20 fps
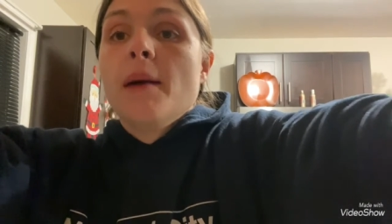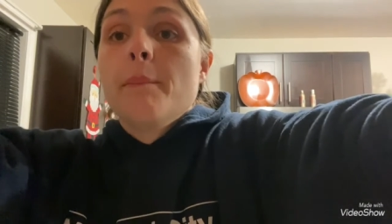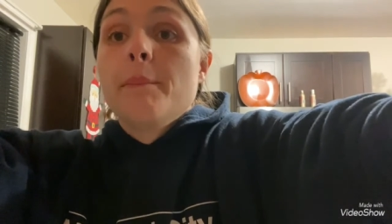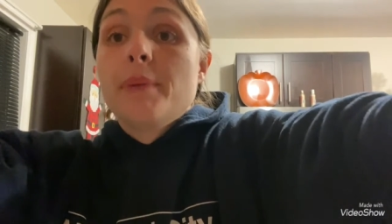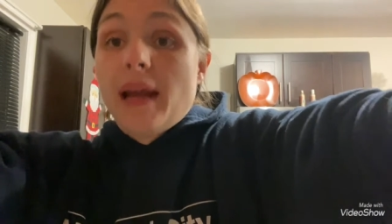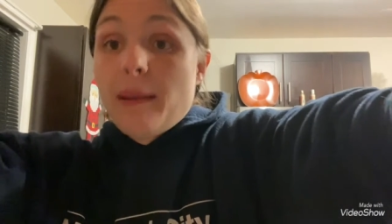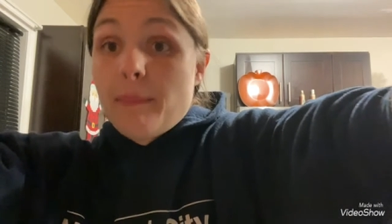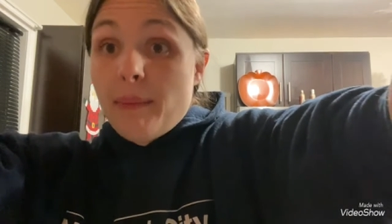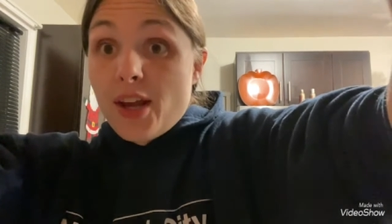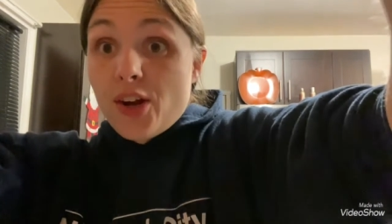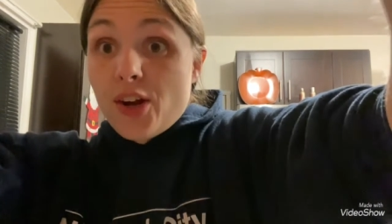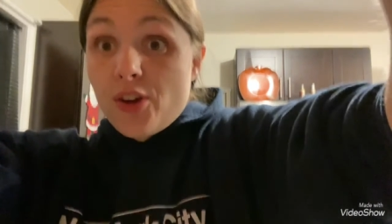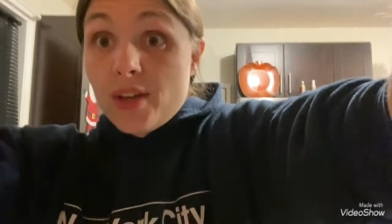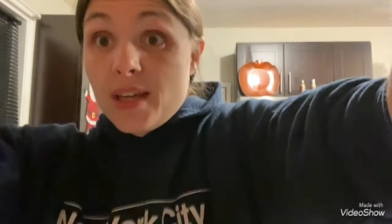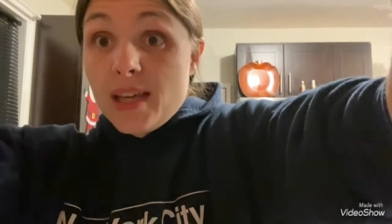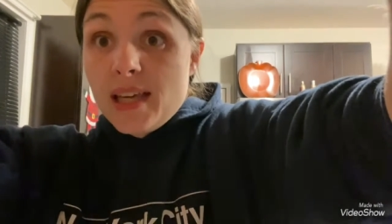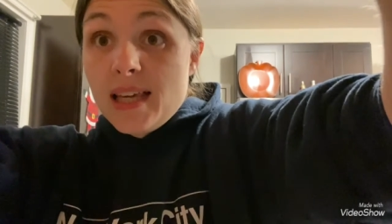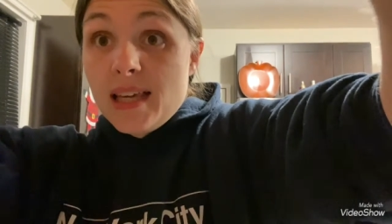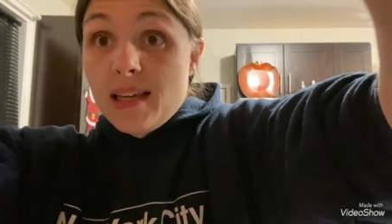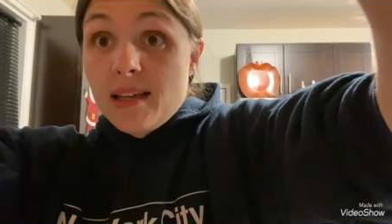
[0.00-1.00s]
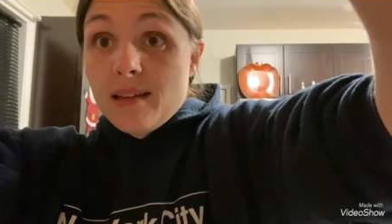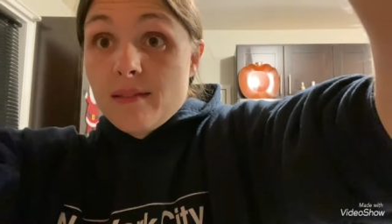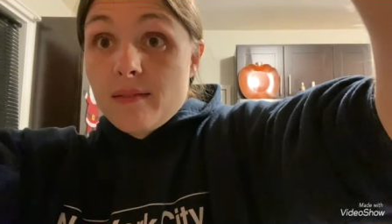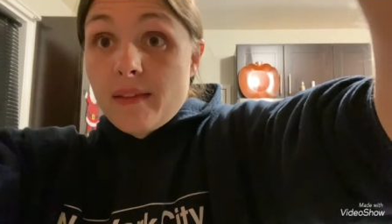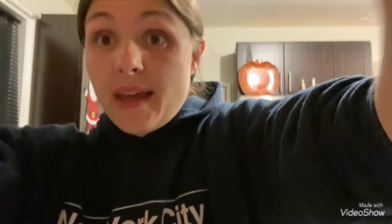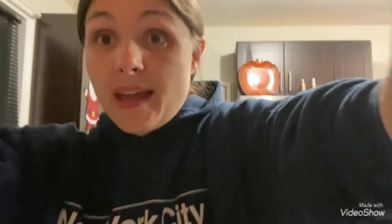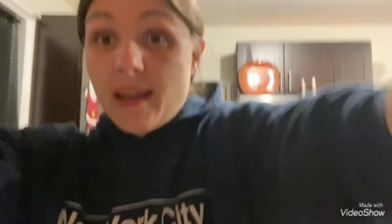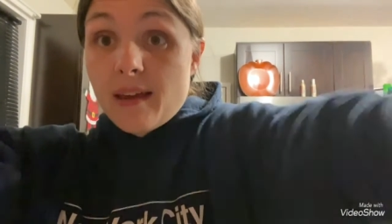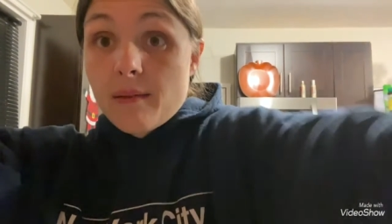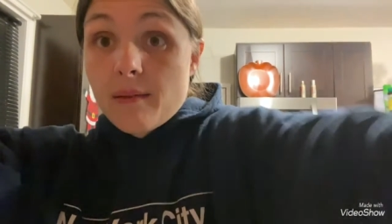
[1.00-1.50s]
But I make her eat
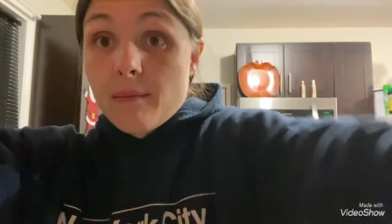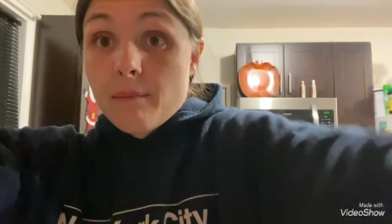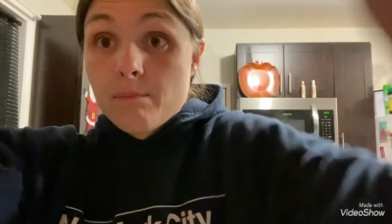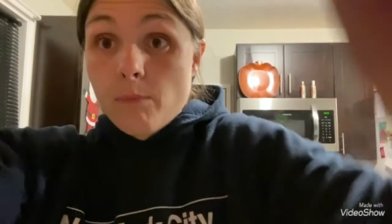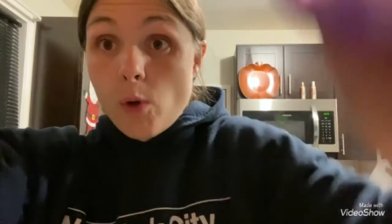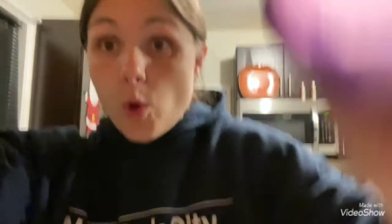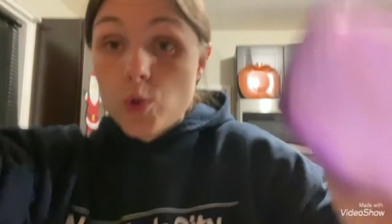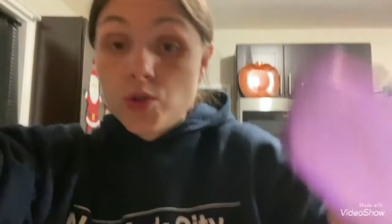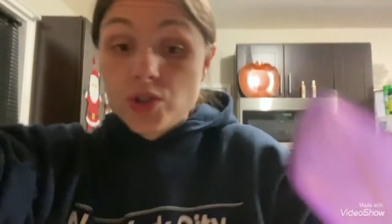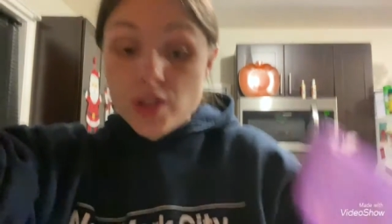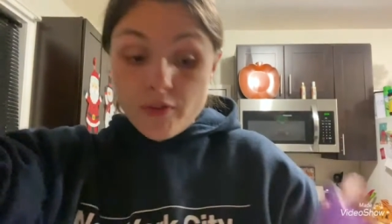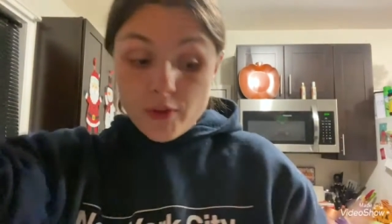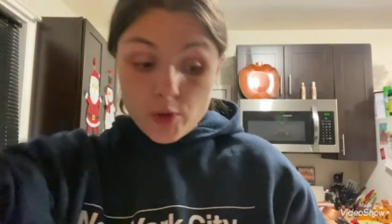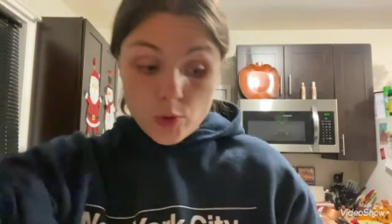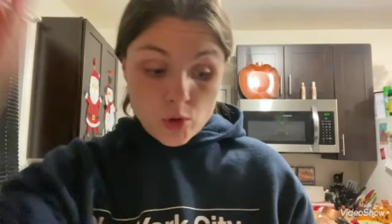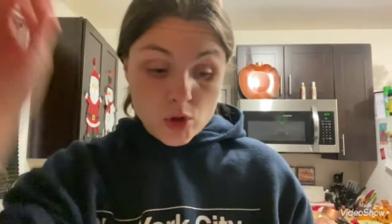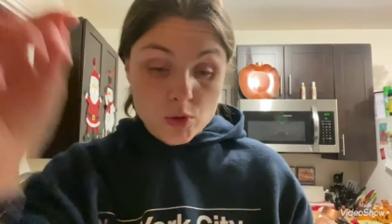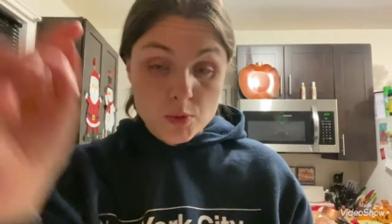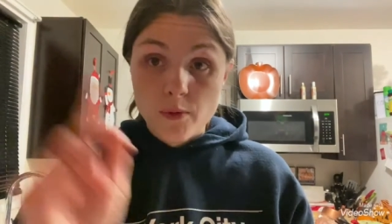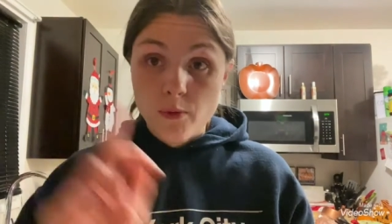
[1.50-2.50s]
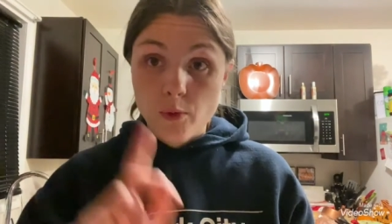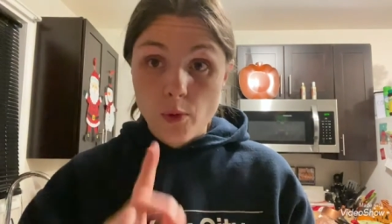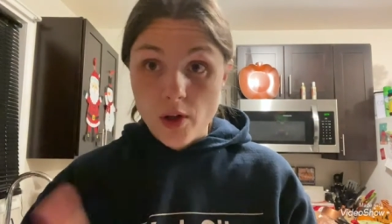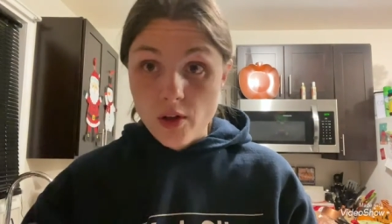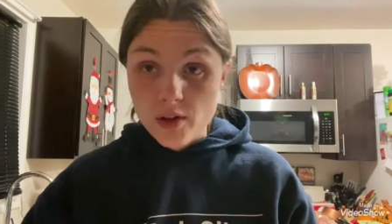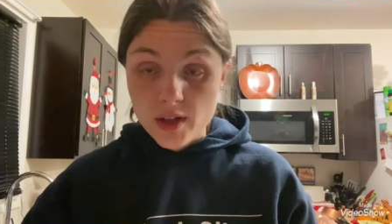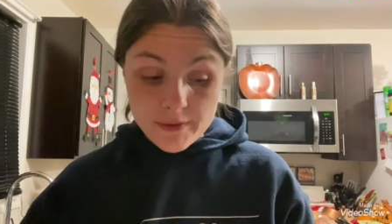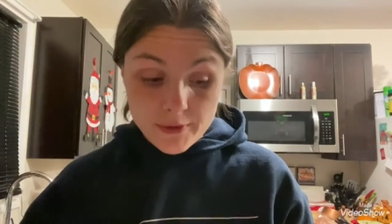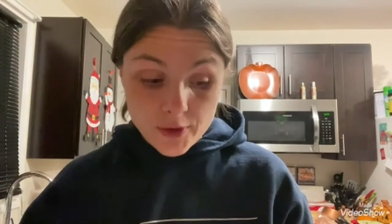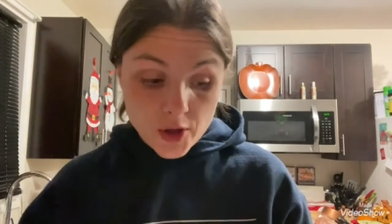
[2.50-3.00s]
like most of the noodles before
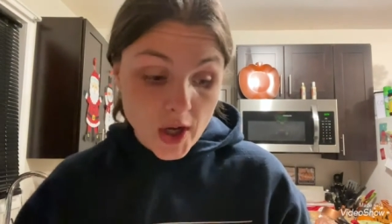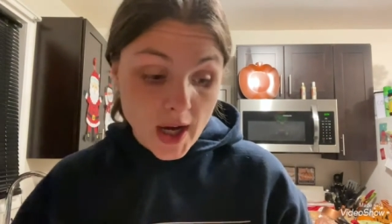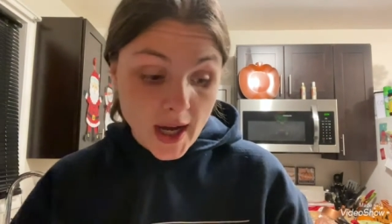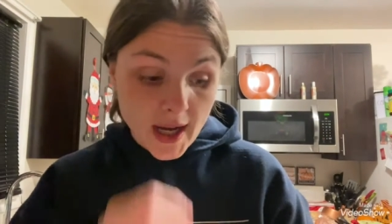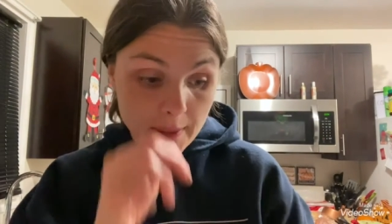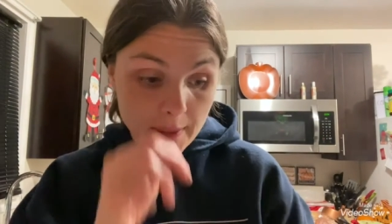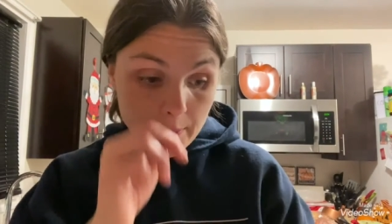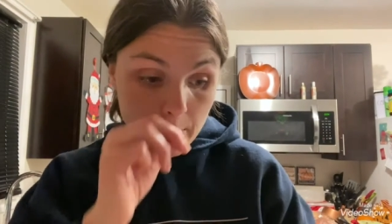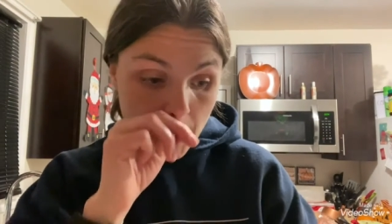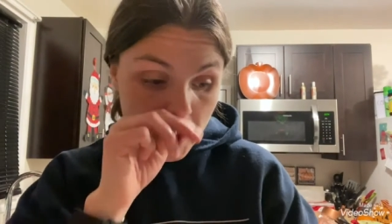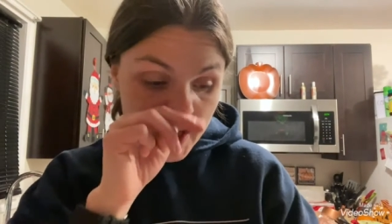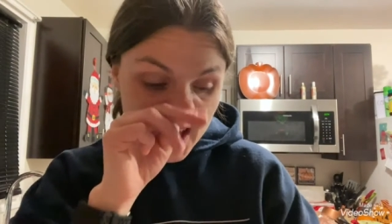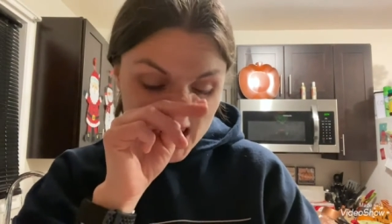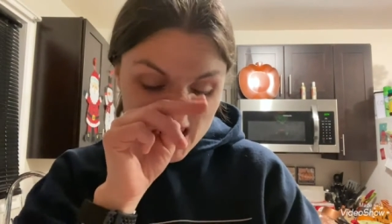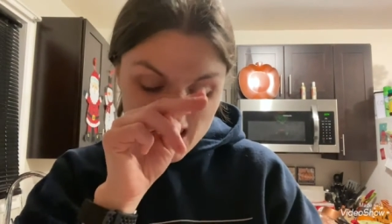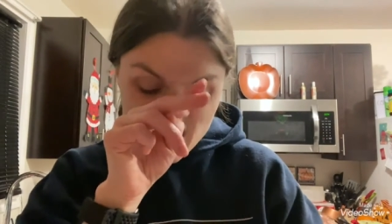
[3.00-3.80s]
I'll give her any bread.